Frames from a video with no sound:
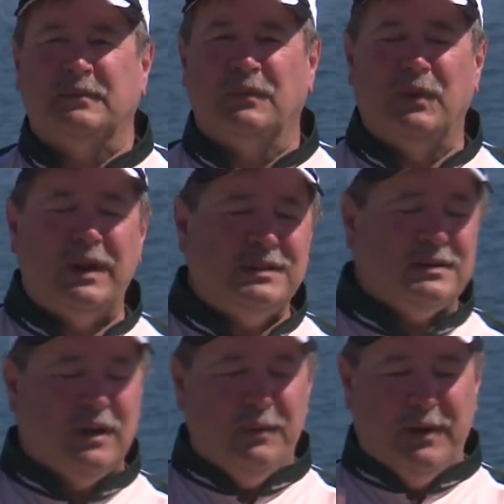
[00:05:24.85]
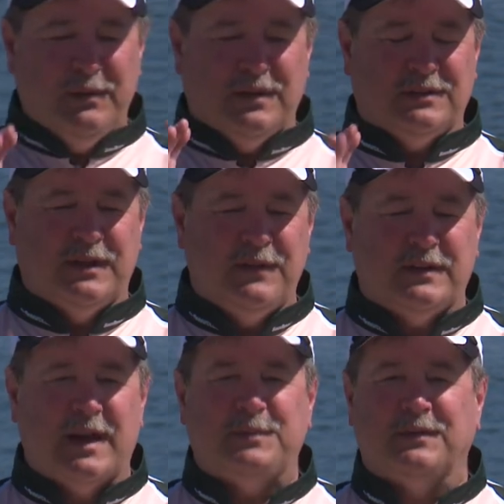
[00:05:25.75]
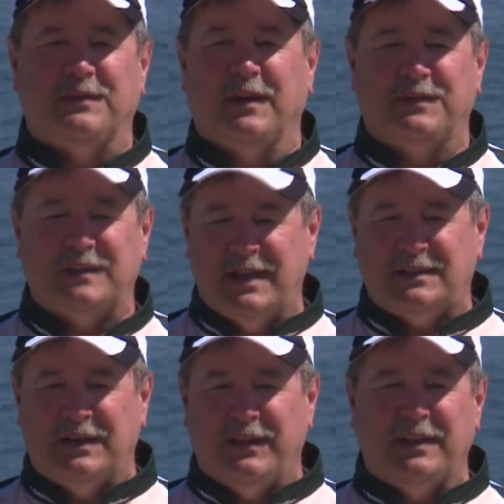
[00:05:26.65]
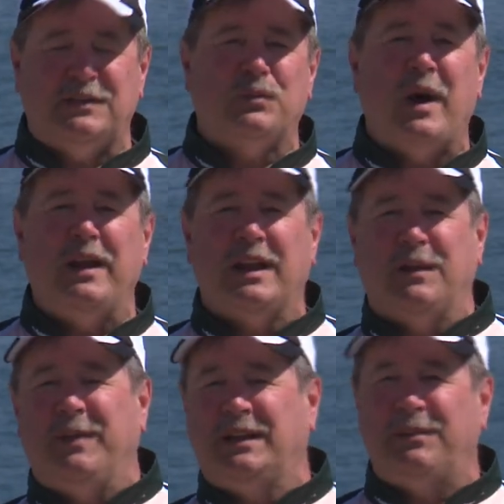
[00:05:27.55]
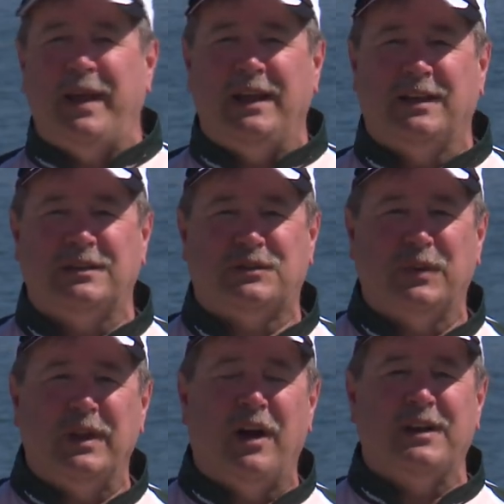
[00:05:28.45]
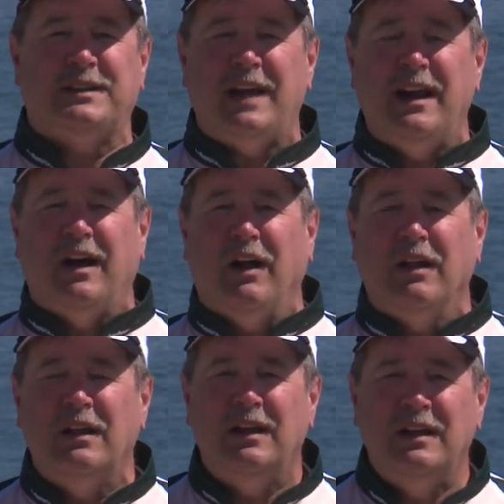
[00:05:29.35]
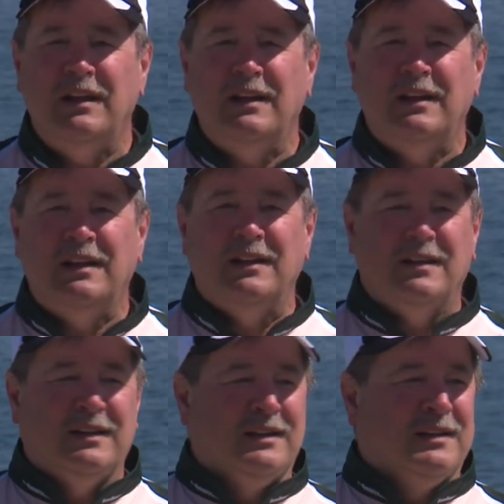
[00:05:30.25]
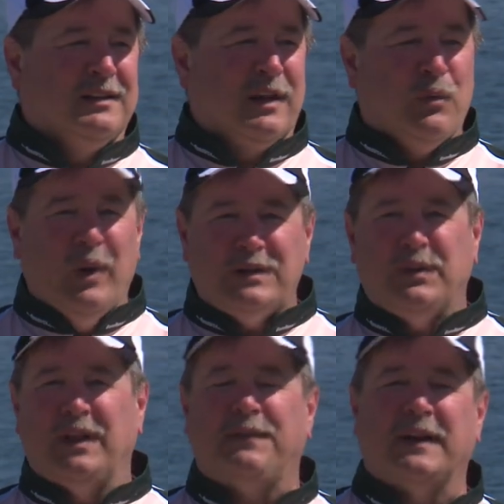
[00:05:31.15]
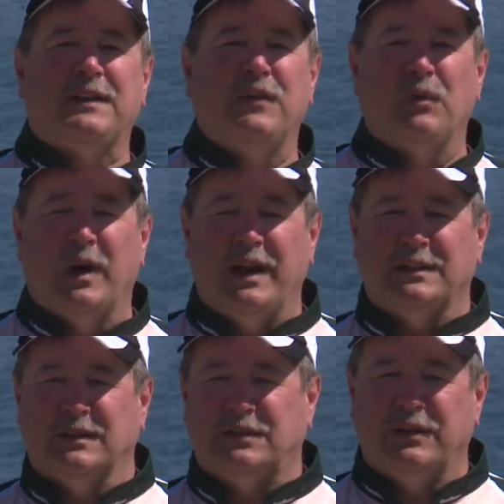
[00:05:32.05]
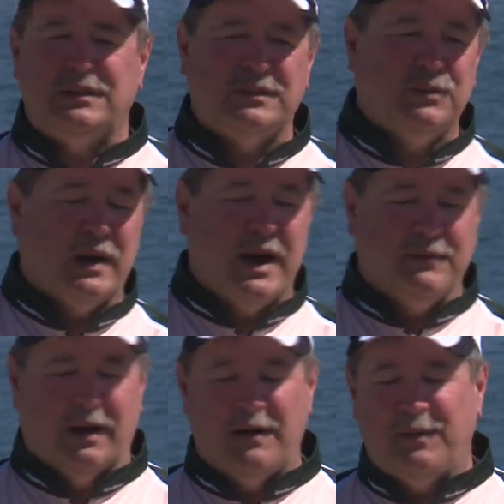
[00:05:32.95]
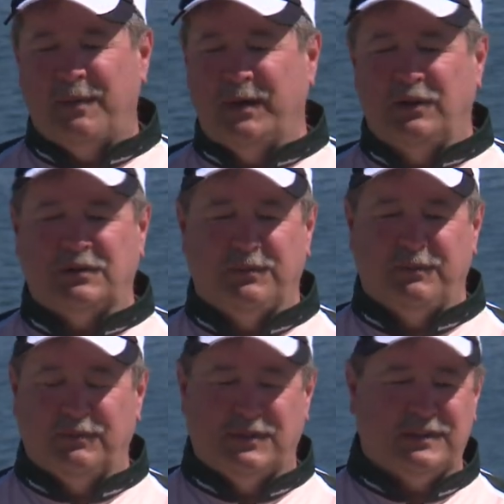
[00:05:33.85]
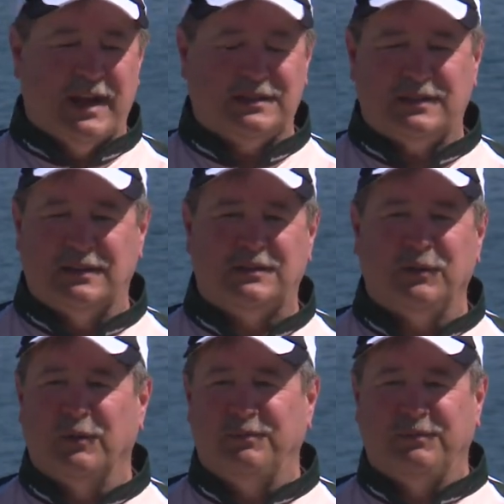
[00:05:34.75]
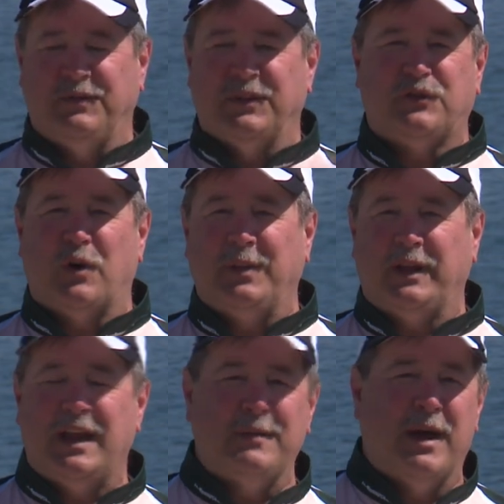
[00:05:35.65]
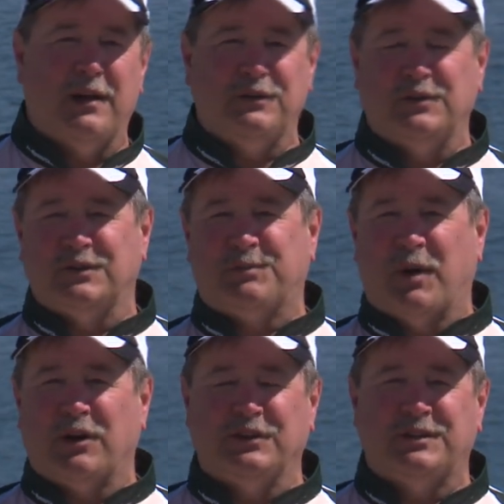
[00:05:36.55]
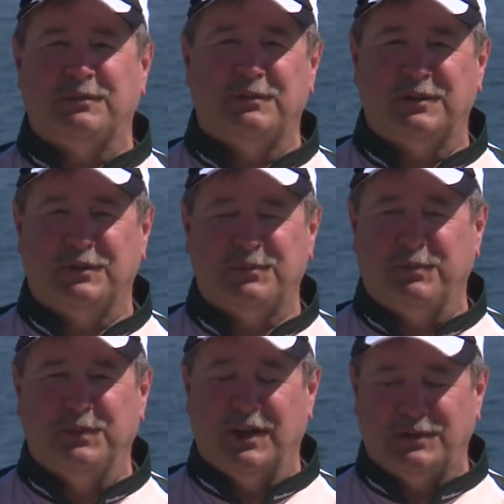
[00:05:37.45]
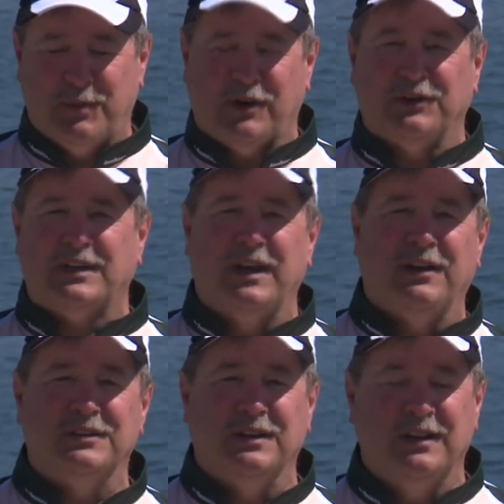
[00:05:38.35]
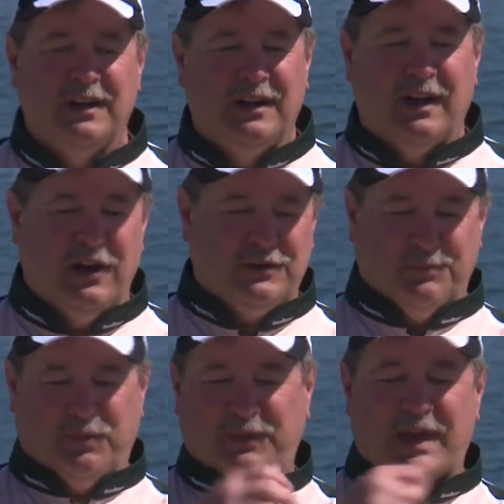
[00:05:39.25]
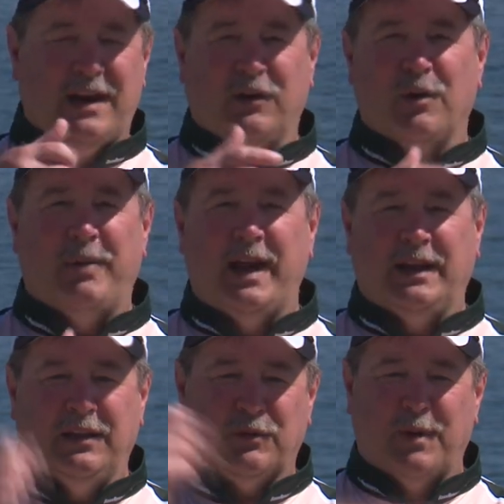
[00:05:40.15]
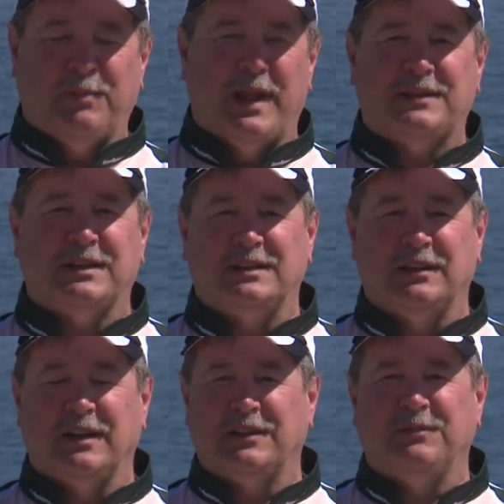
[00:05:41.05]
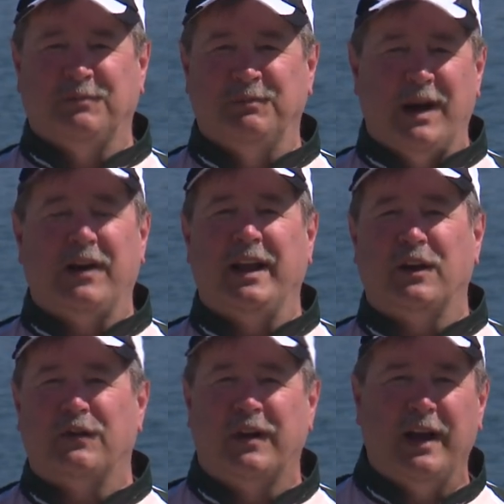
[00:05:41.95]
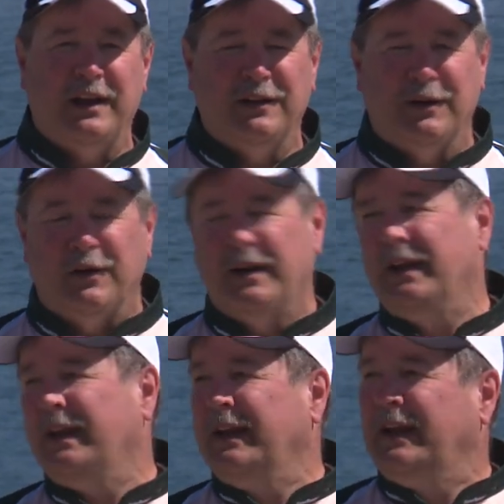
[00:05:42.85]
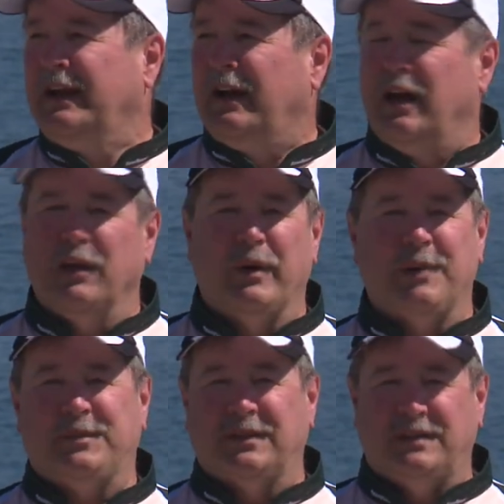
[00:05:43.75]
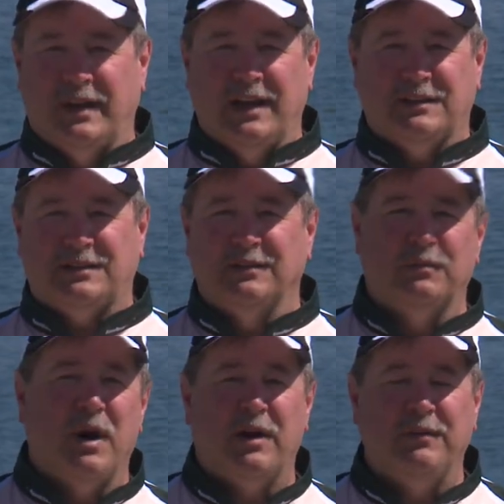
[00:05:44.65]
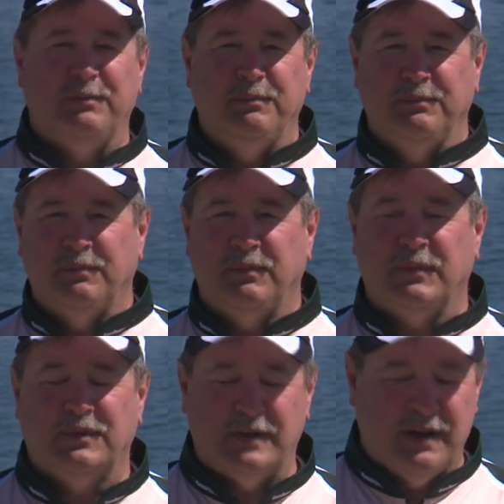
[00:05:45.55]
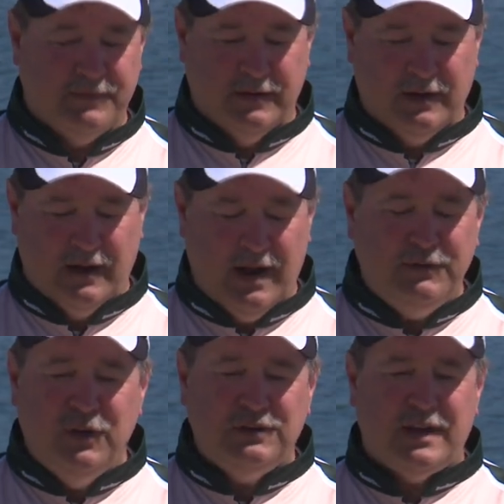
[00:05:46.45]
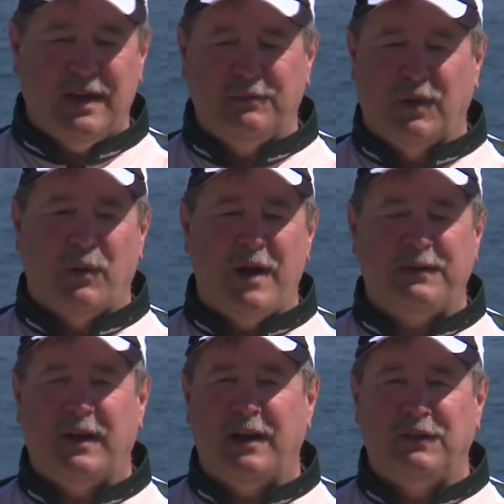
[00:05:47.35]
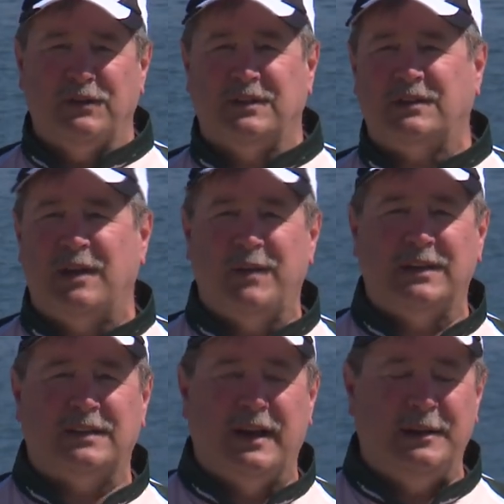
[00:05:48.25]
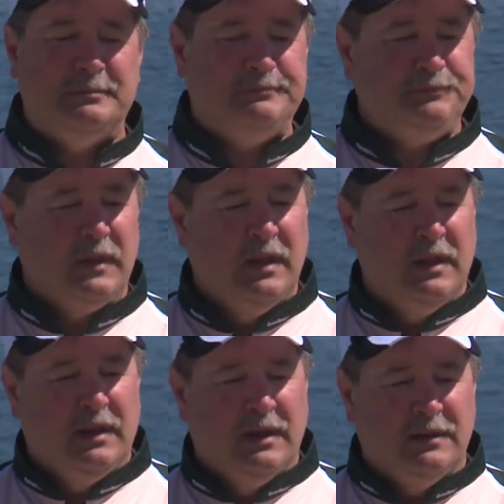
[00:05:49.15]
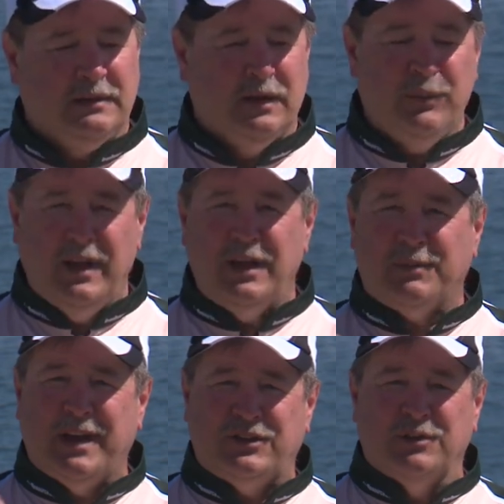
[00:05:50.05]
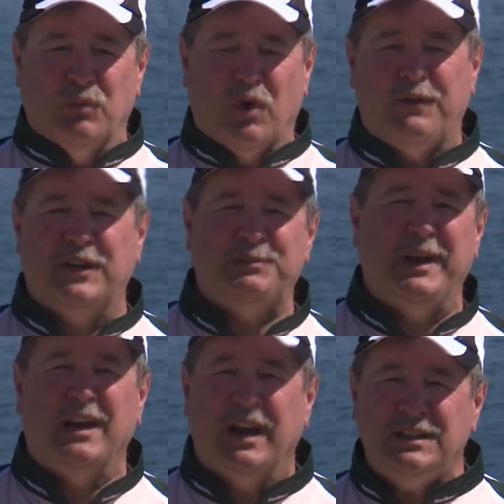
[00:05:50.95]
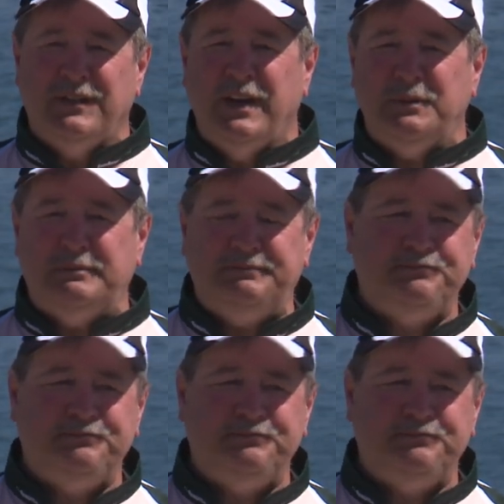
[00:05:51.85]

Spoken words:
What does this all mean with these different types of scents and everything? This is why you get a big debate, because it's really hard to tell like what's really effective and what isn't. So this is what I've learned. I've been using scents since, you know, fish formula came out, and I was using sparkle scales, and I used to put that into a baggie and throw my plastics in and let it marinate overnight, you know, all the way up to today's modern stuff. And I've used that. My wife and I have used it side by side. Did we end up catching more fish because of it?